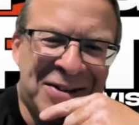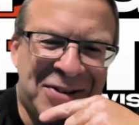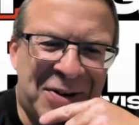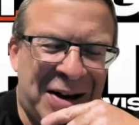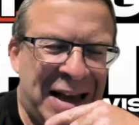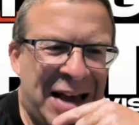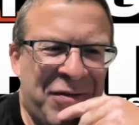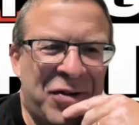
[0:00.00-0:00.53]

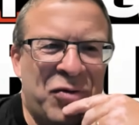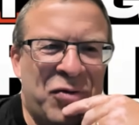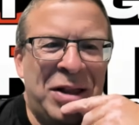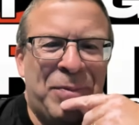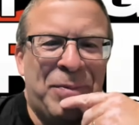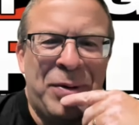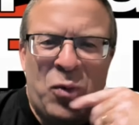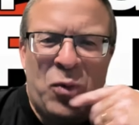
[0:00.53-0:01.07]
I haven't
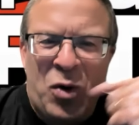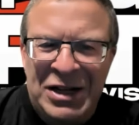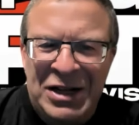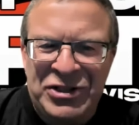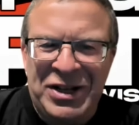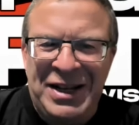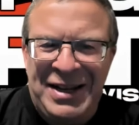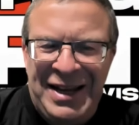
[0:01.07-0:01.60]
really been
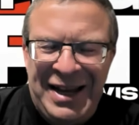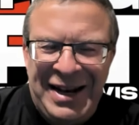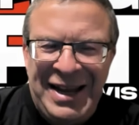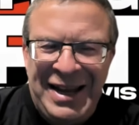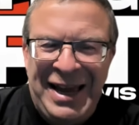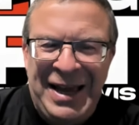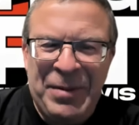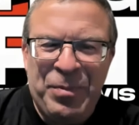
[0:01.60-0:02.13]
watching
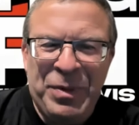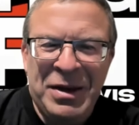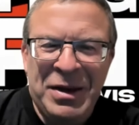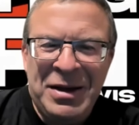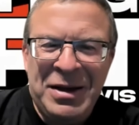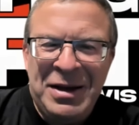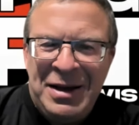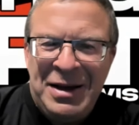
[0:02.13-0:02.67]
TNA
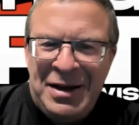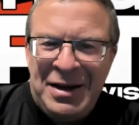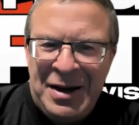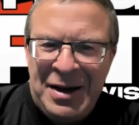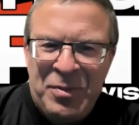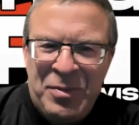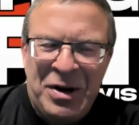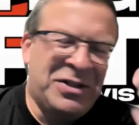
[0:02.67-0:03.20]

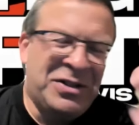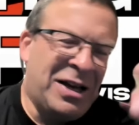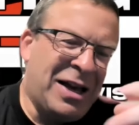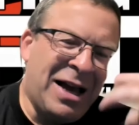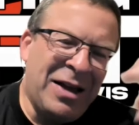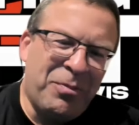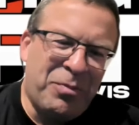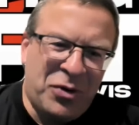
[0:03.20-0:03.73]
much.
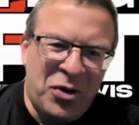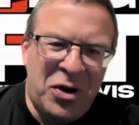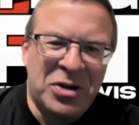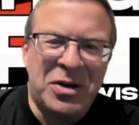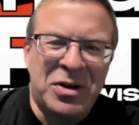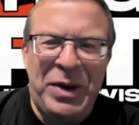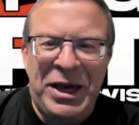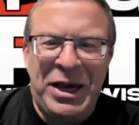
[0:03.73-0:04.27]
I talk
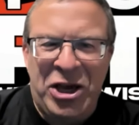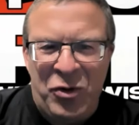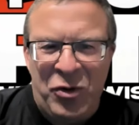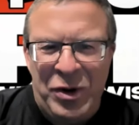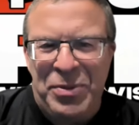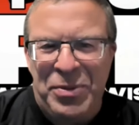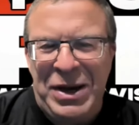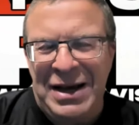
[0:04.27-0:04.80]
to
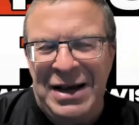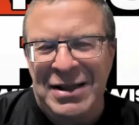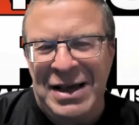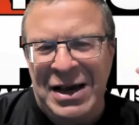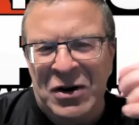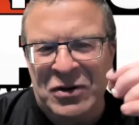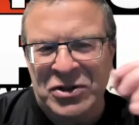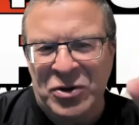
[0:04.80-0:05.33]
BQ Impact
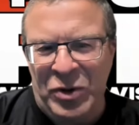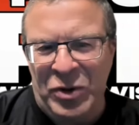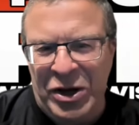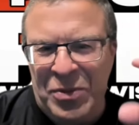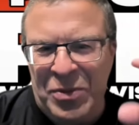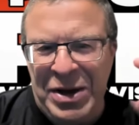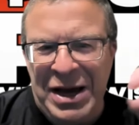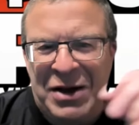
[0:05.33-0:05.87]
Lounge and we
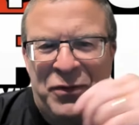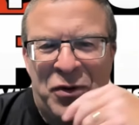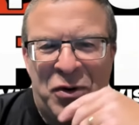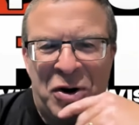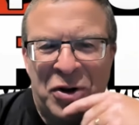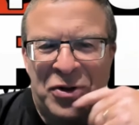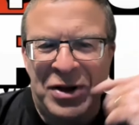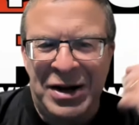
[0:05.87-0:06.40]
go back and
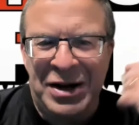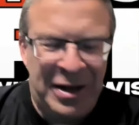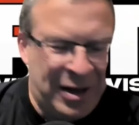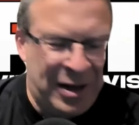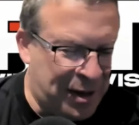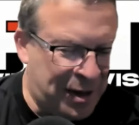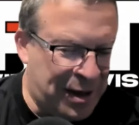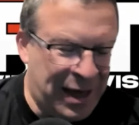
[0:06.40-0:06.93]
forth and
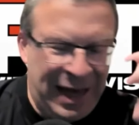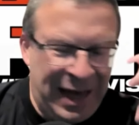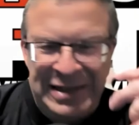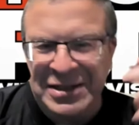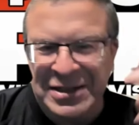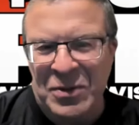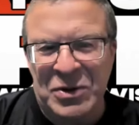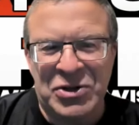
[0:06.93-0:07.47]

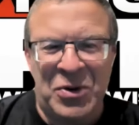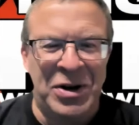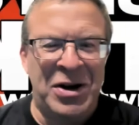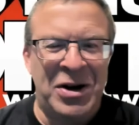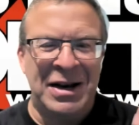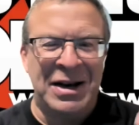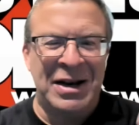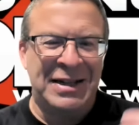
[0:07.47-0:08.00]
ask him what's going
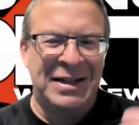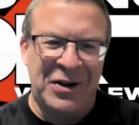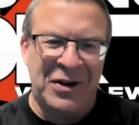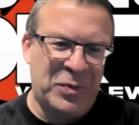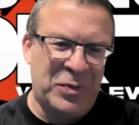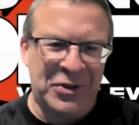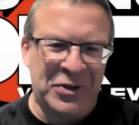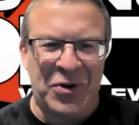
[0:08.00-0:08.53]
on, and he
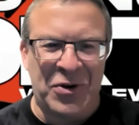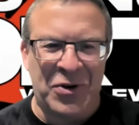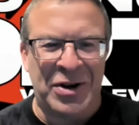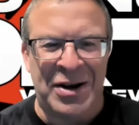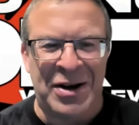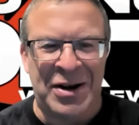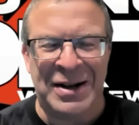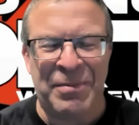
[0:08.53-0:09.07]
tells me what's going
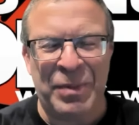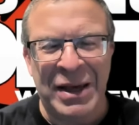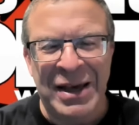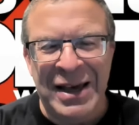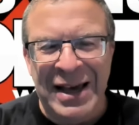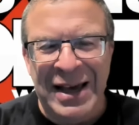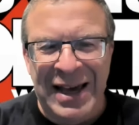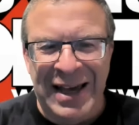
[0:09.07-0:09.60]
on,
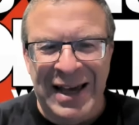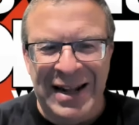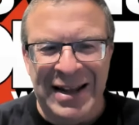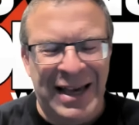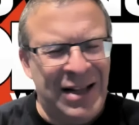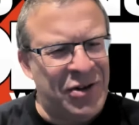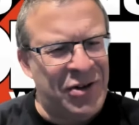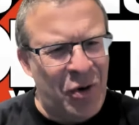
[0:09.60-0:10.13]
and
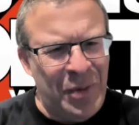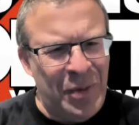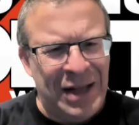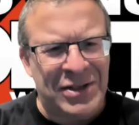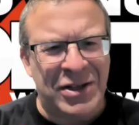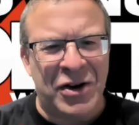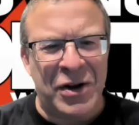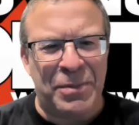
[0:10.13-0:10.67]
he told me
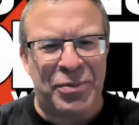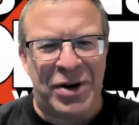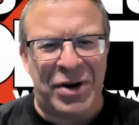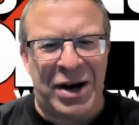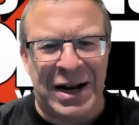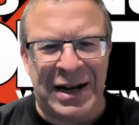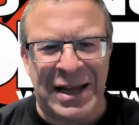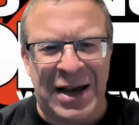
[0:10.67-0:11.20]
it's a good
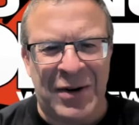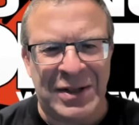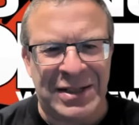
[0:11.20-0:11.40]
product now.